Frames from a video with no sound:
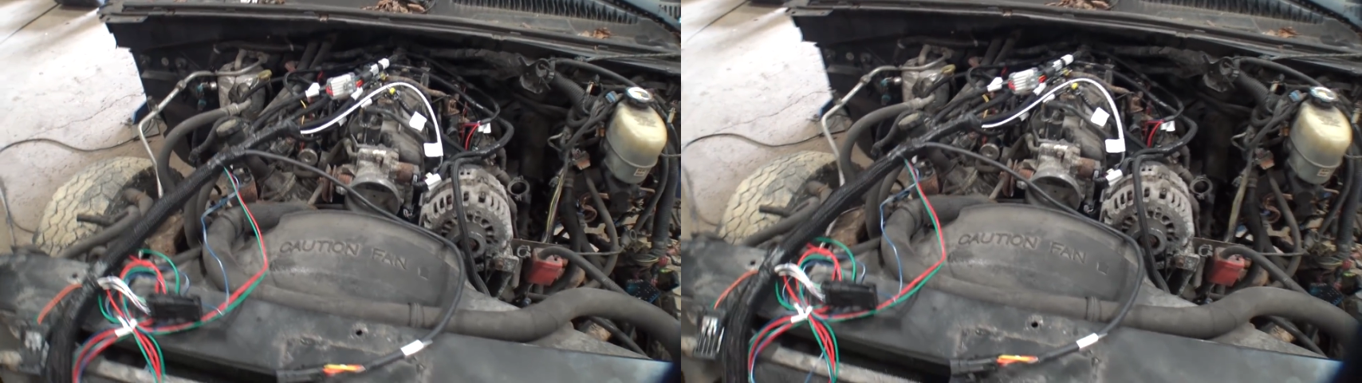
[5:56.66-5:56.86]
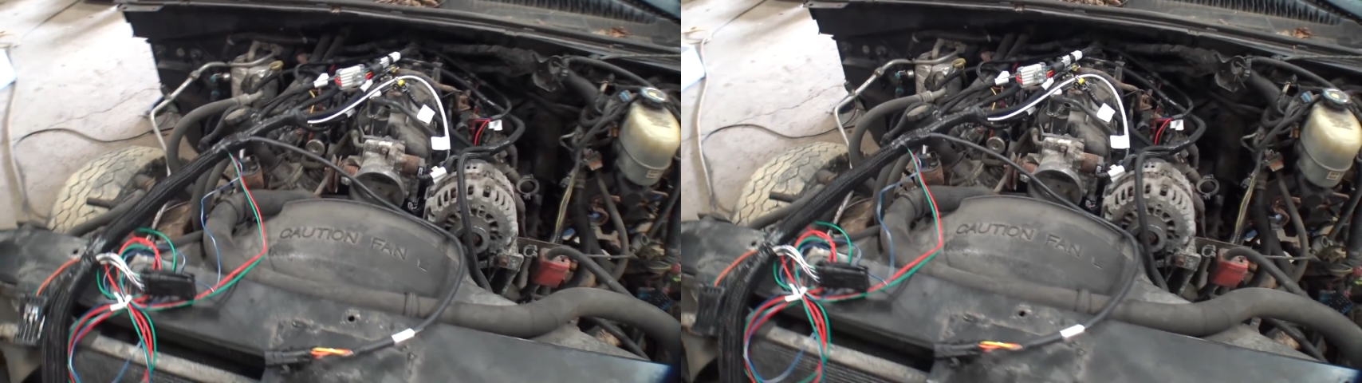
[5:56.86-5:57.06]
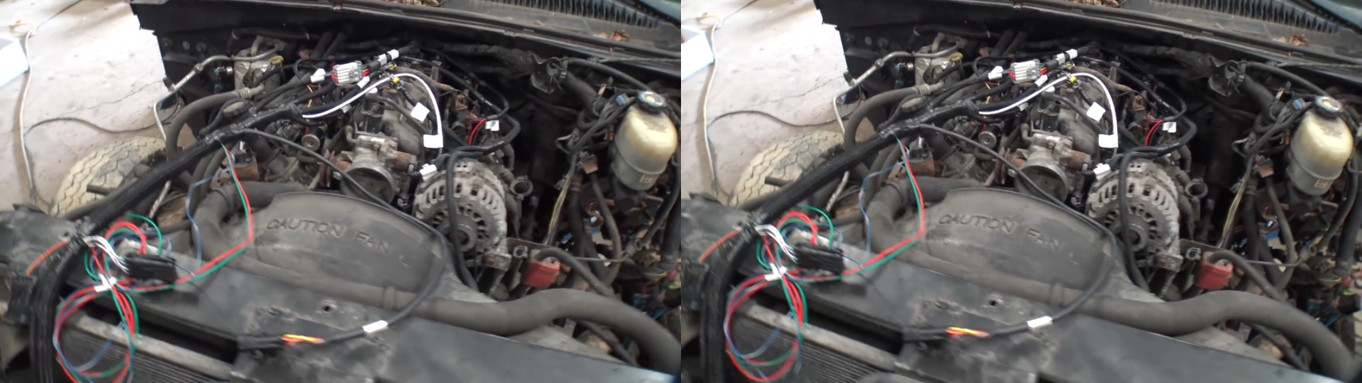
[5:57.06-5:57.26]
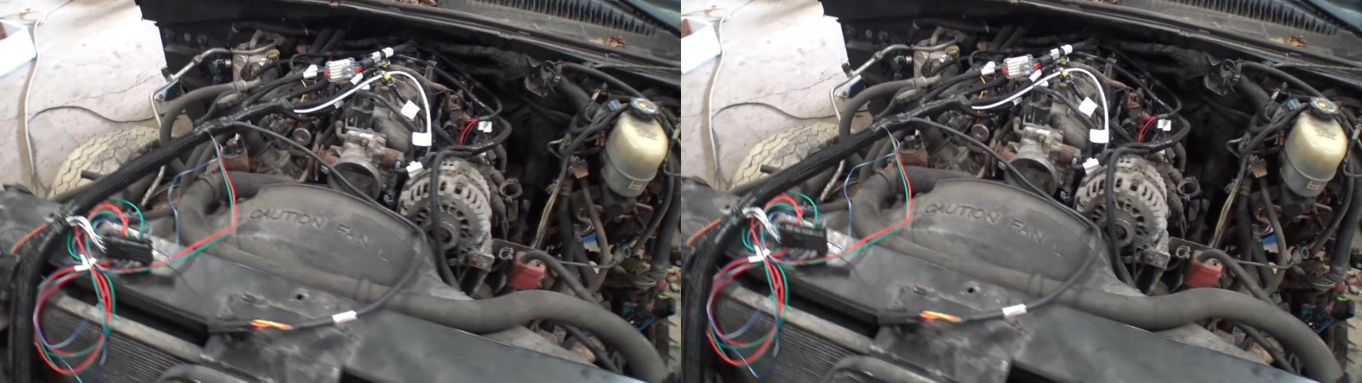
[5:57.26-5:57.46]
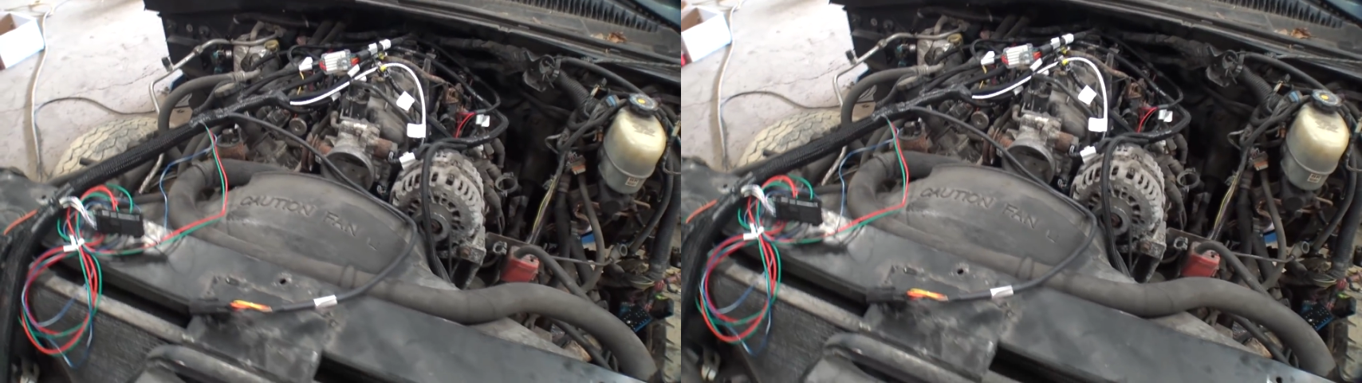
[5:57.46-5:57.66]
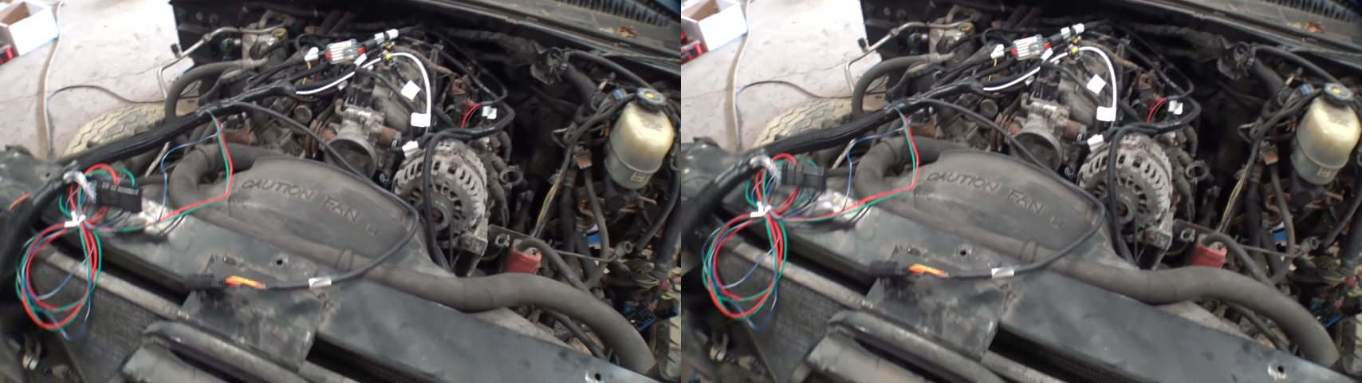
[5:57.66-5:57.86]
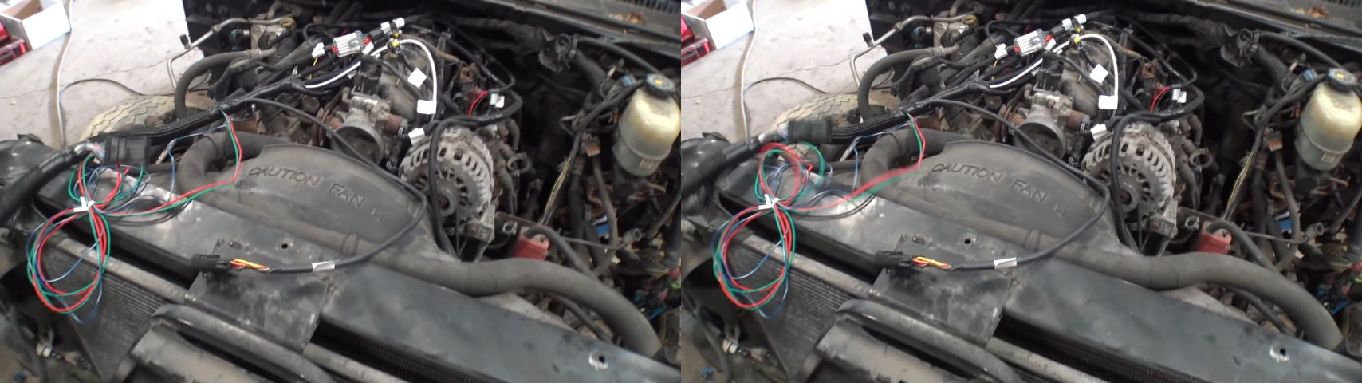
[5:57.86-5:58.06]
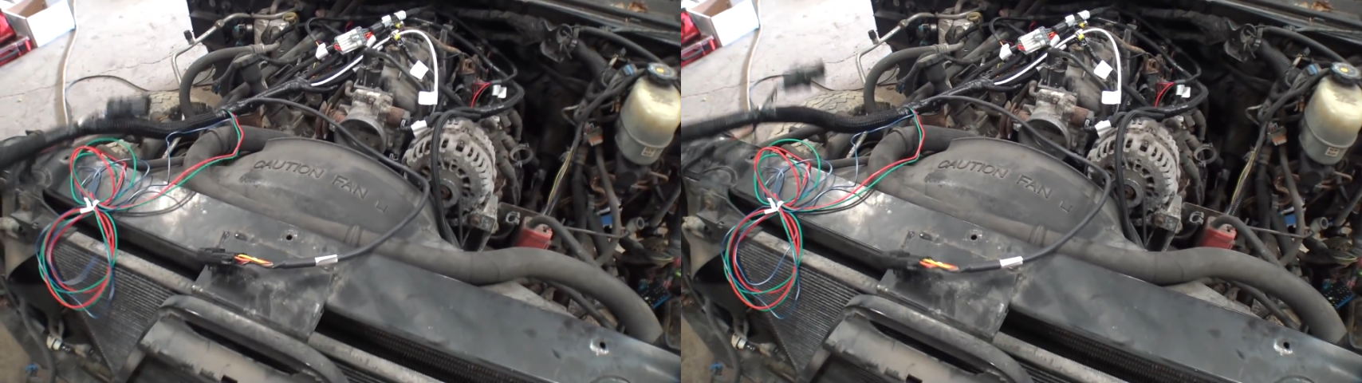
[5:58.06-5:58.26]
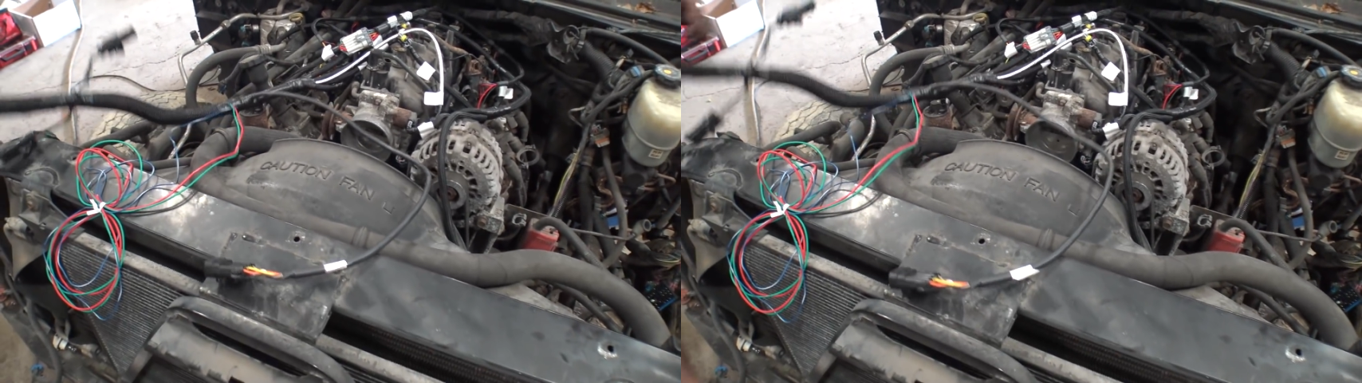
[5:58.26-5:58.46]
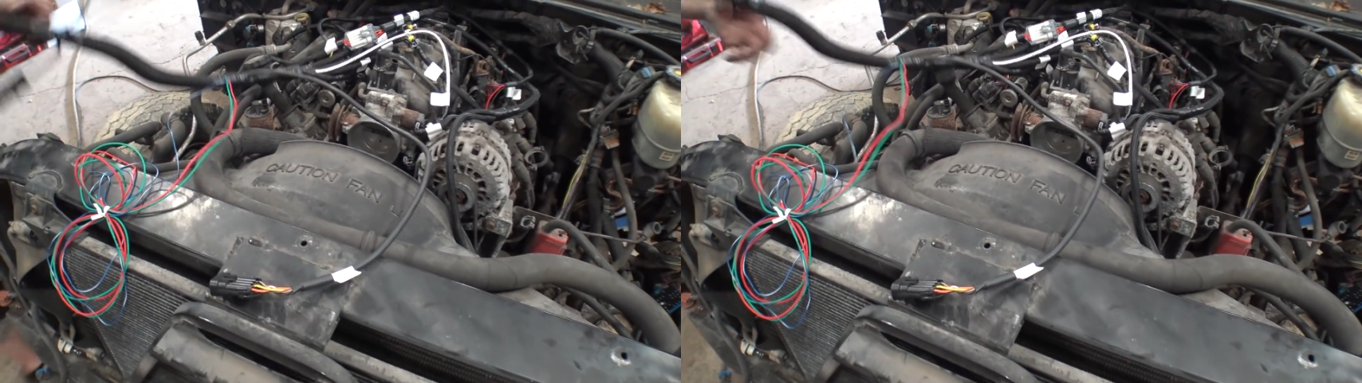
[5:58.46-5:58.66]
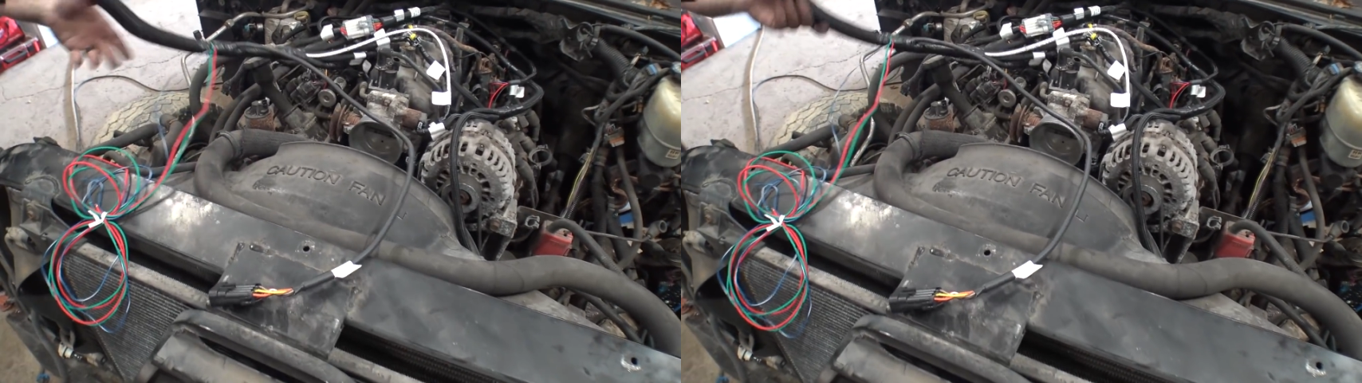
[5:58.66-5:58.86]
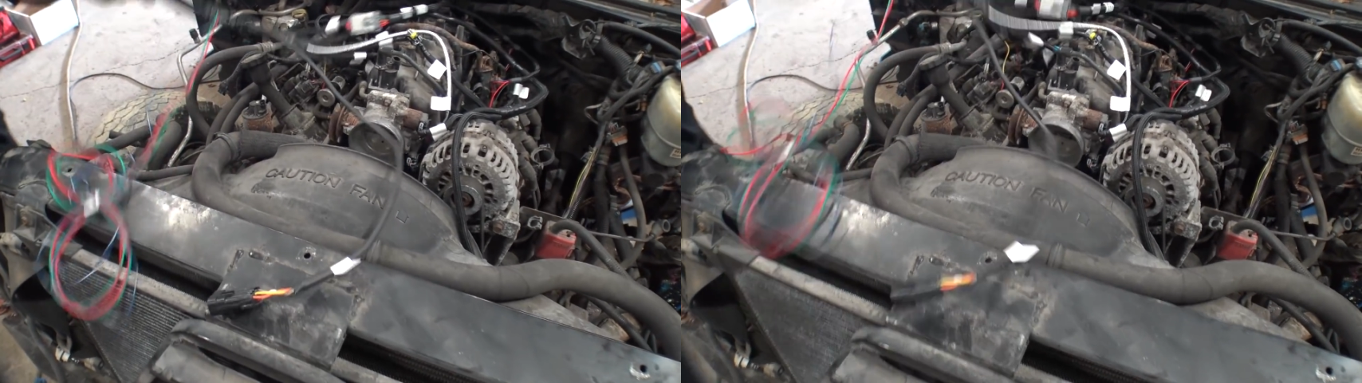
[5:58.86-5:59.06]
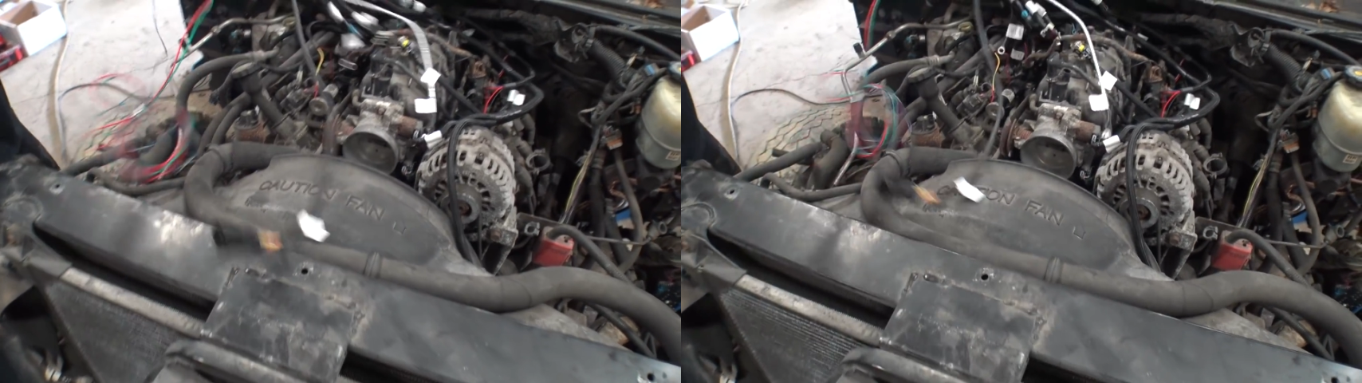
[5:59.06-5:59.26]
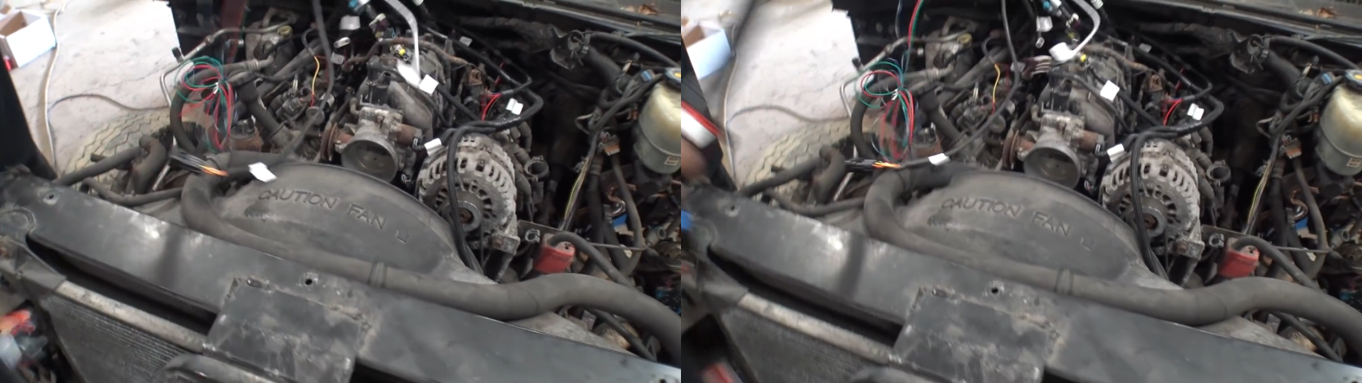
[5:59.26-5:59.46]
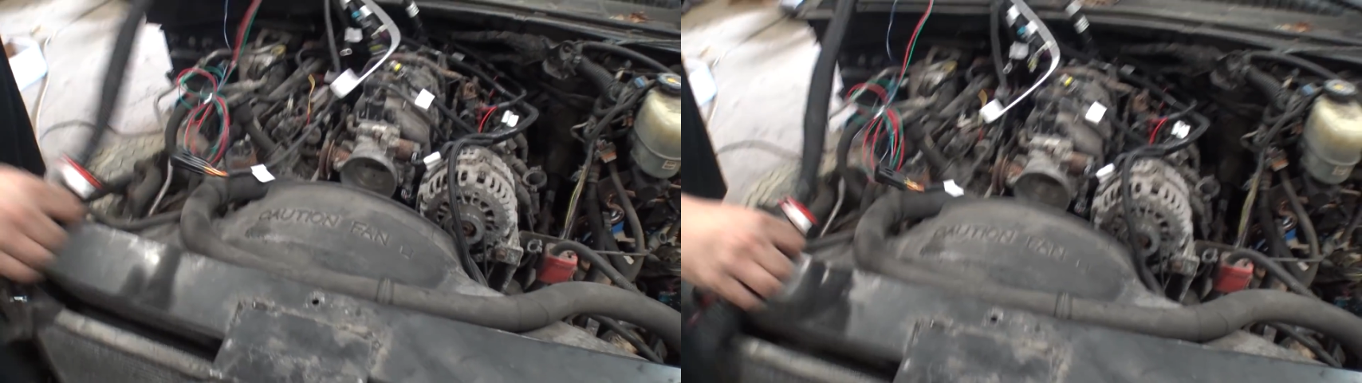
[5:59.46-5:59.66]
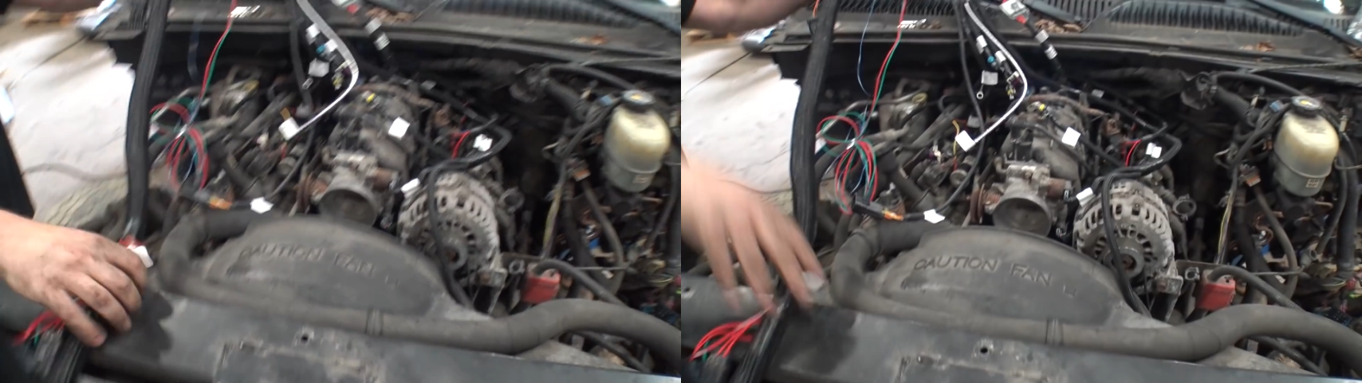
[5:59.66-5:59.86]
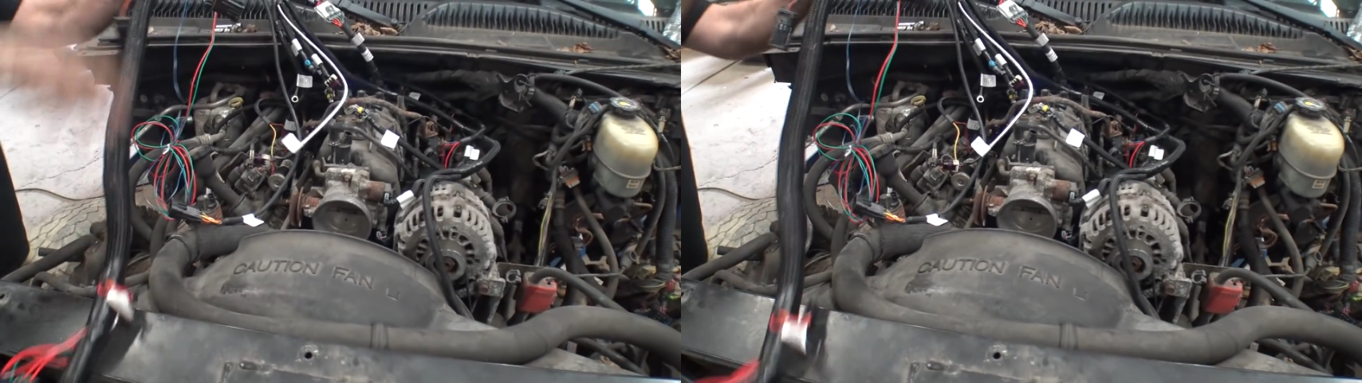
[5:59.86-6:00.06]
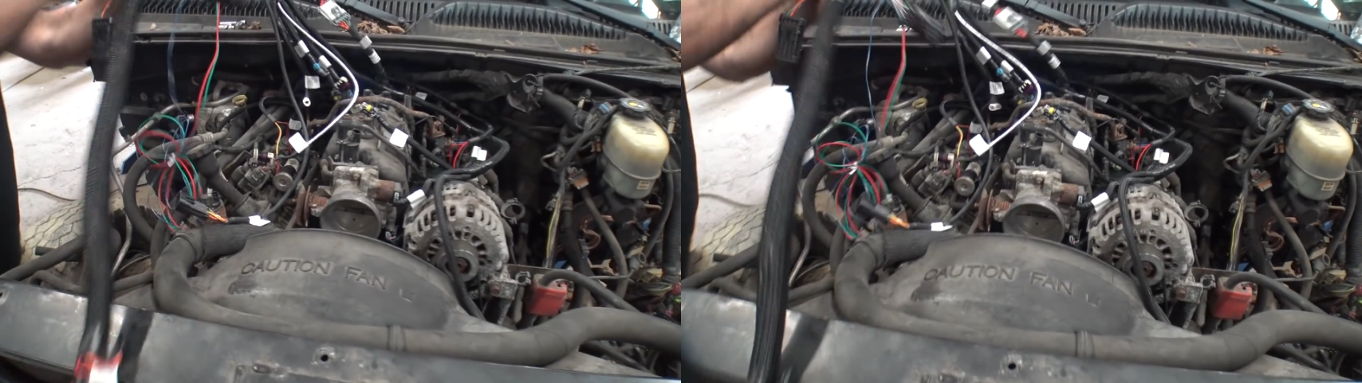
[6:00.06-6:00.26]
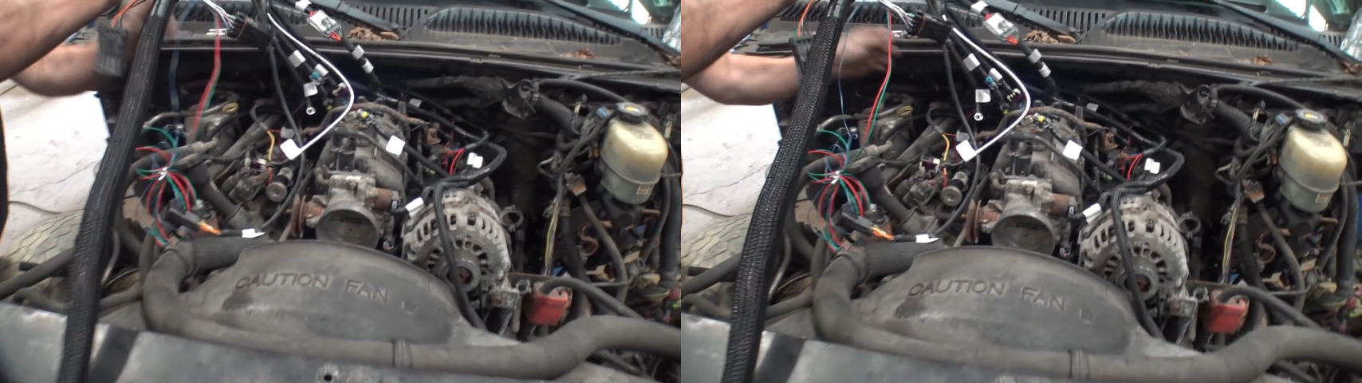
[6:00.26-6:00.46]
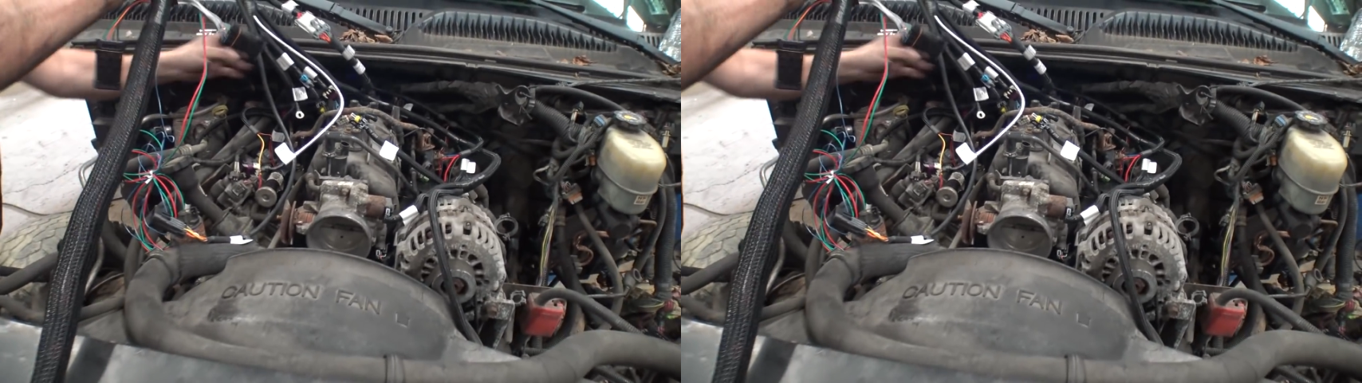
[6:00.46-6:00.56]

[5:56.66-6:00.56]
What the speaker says: [unreadable: no face in view]